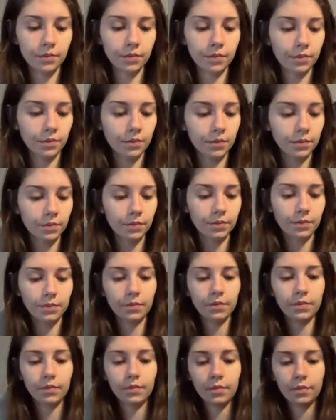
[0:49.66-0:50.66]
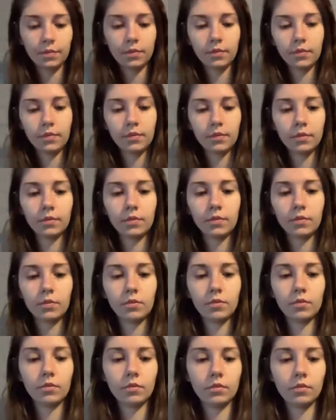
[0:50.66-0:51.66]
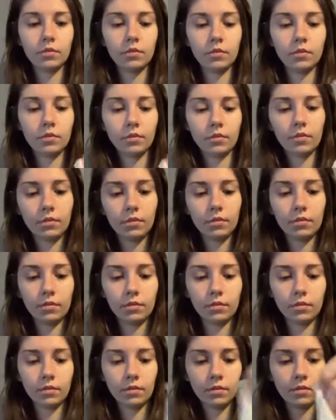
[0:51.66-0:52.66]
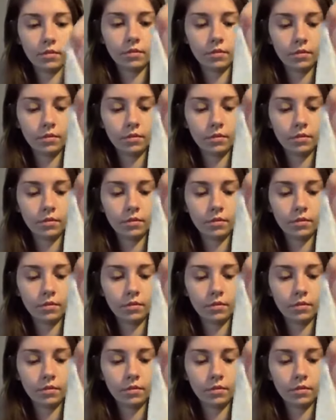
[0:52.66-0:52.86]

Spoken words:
(silence)